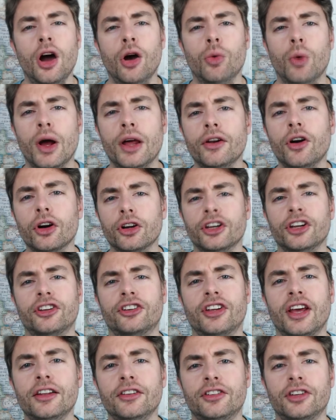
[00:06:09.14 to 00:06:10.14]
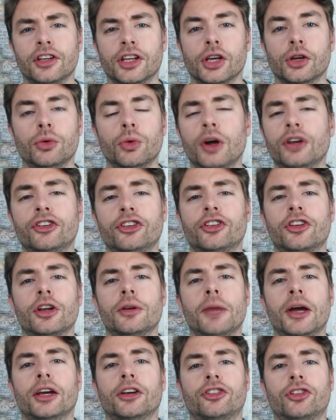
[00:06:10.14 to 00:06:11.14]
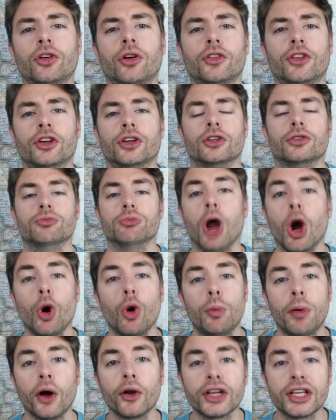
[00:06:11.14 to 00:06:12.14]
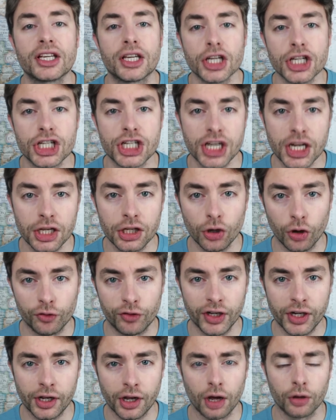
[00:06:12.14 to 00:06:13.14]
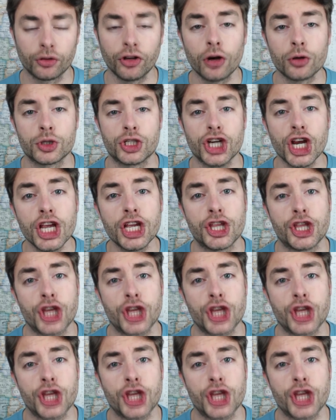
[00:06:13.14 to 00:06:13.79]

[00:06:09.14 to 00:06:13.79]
Oh, we're not gonna censor you, we're just gonna make sure that nobody can see your videos. Oh gee,